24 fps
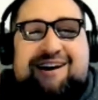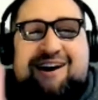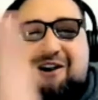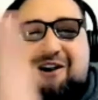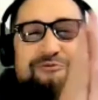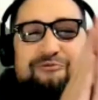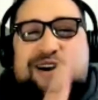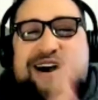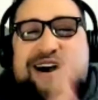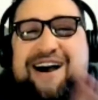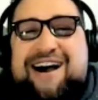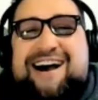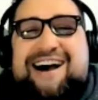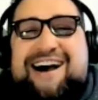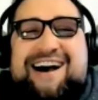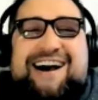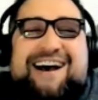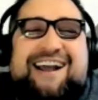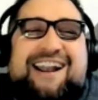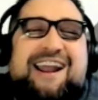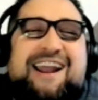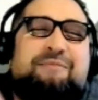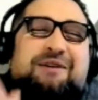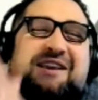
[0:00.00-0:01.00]
All
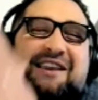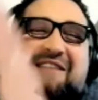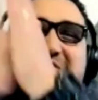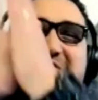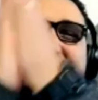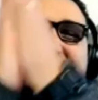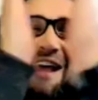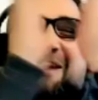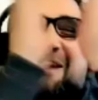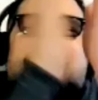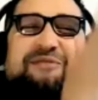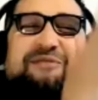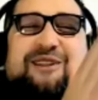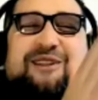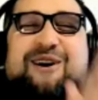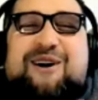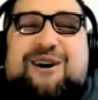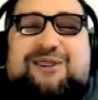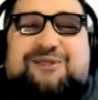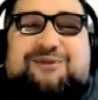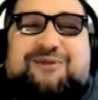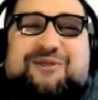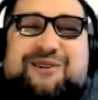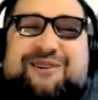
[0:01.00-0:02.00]
right. I'm going to give you that
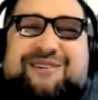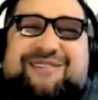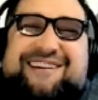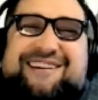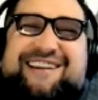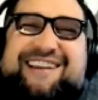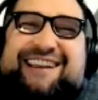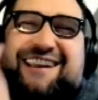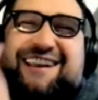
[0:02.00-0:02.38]
applause real